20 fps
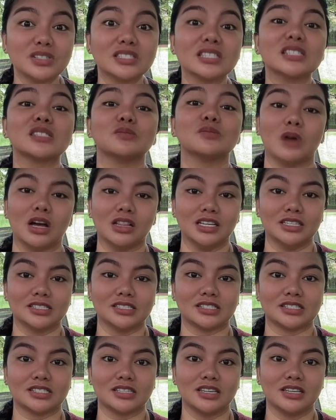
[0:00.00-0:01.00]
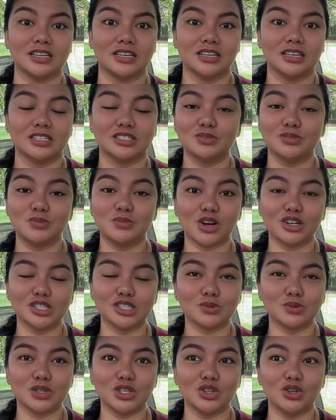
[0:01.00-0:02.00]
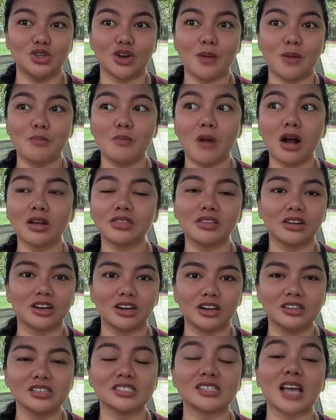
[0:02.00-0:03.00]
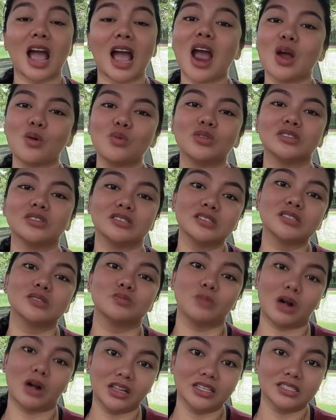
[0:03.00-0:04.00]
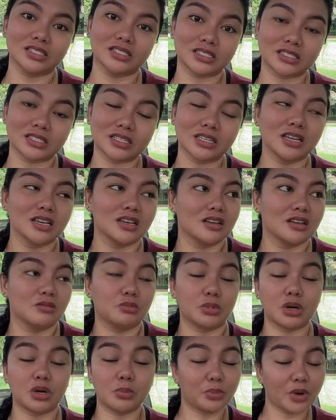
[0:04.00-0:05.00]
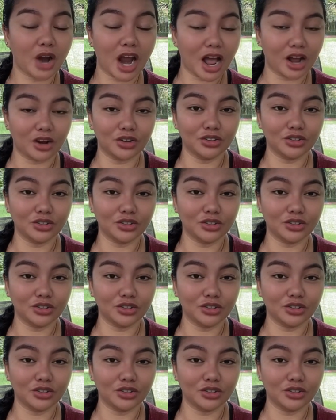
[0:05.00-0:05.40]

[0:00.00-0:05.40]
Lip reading: smallest. To be honest with you, among the girls, I was the smallest, but I'm proud.